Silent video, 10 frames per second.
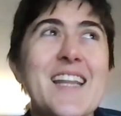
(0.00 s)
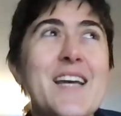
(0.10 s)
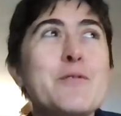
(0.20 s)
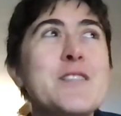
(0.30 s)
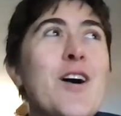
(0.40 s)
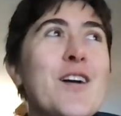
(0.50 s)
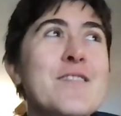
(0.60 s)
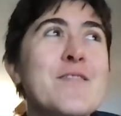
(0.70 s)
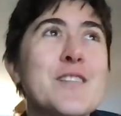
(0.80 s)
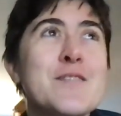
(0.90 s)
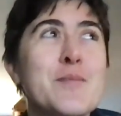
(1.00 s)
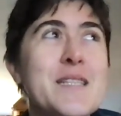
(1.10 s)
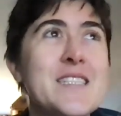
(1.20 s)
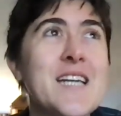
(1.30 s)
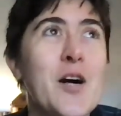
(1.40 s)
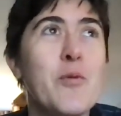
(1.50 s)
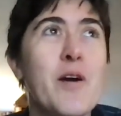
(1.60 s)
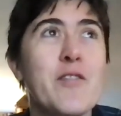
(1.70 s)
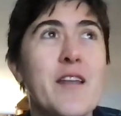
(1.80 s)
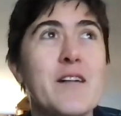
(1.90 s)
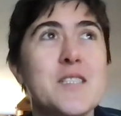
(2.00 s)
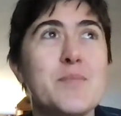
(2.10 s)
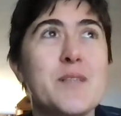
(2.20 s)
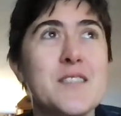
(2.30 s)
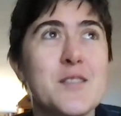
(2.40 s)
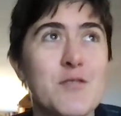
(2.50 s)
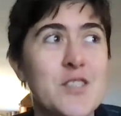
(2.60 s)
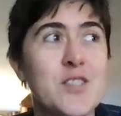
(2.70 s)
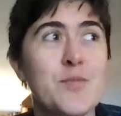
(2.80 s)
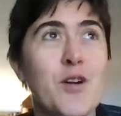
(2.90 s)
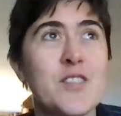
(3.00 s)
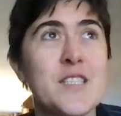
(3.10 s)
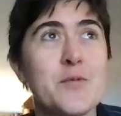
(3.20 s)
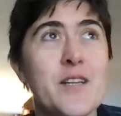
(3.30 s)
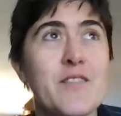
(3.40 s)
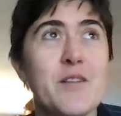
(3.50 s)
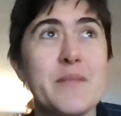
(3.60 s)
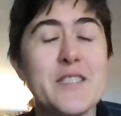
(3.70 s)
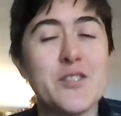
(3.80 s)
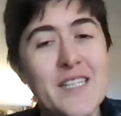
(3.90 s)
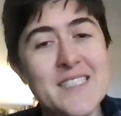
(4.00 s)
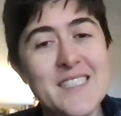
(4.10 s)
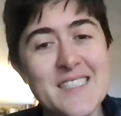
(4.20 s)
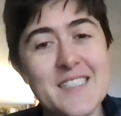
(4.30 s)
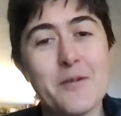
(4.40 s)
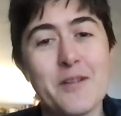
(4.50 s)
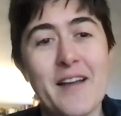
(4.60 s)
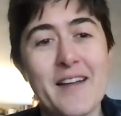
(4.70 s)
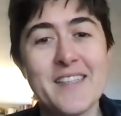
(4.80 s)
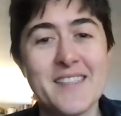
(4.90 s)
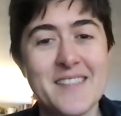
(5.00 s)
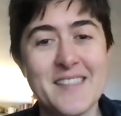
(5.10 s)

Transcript: it was hard at first for me to tell whether that was just because the research projects were giving me stress because they were like